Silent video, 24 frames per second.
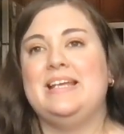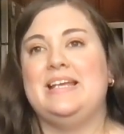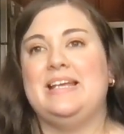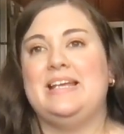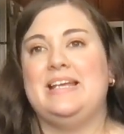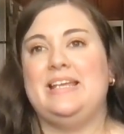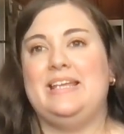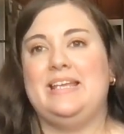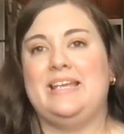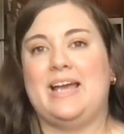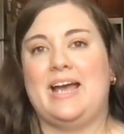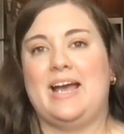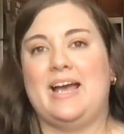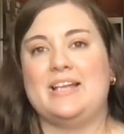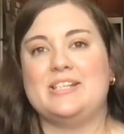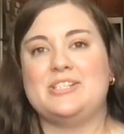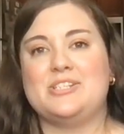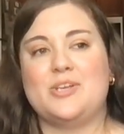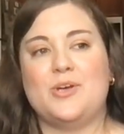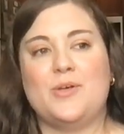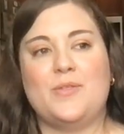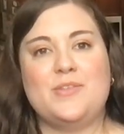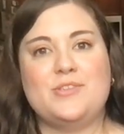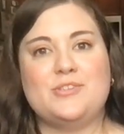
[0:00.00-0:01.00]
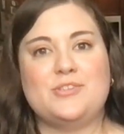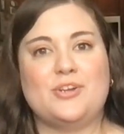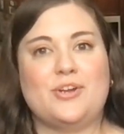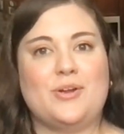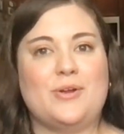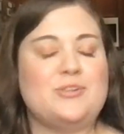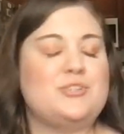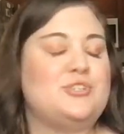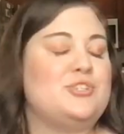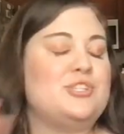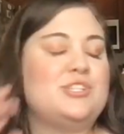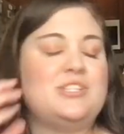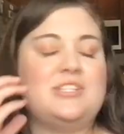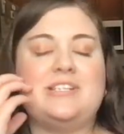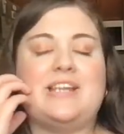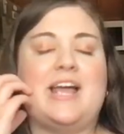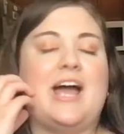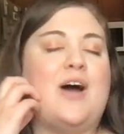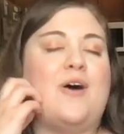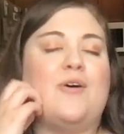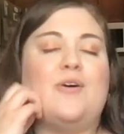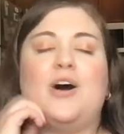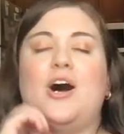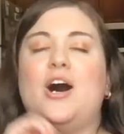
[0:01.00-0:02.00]
yeah. So these are just
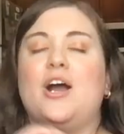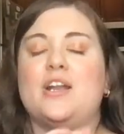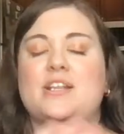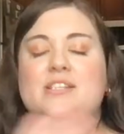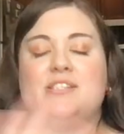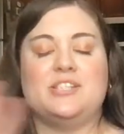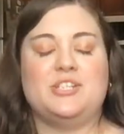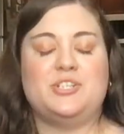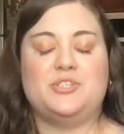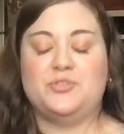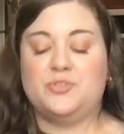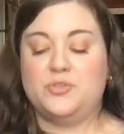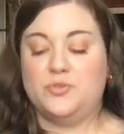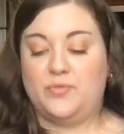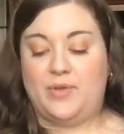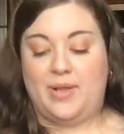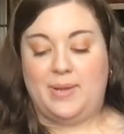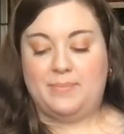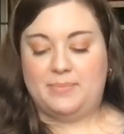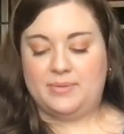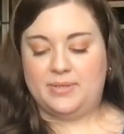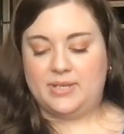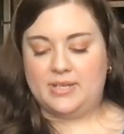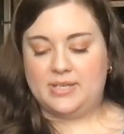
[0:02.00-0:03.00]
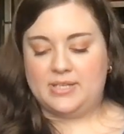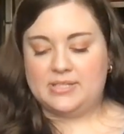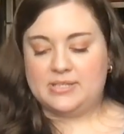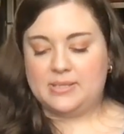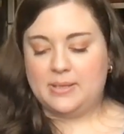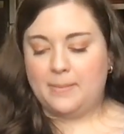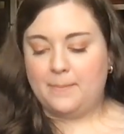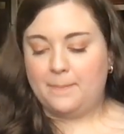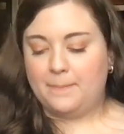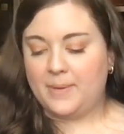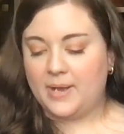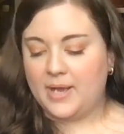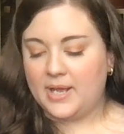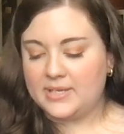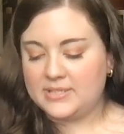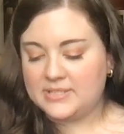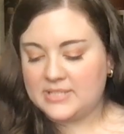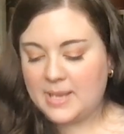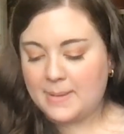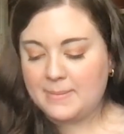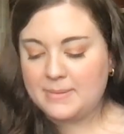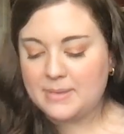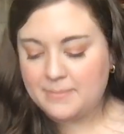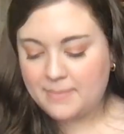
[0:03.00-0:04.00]
now, honestly, true ramblings. But
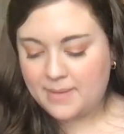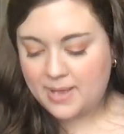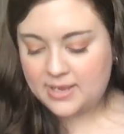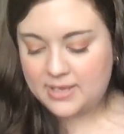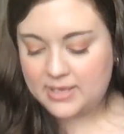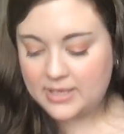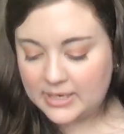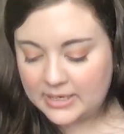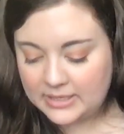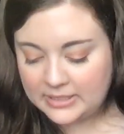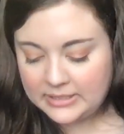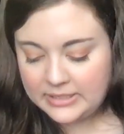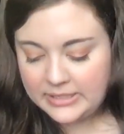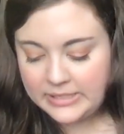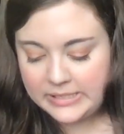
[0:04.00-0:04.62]
coming back in,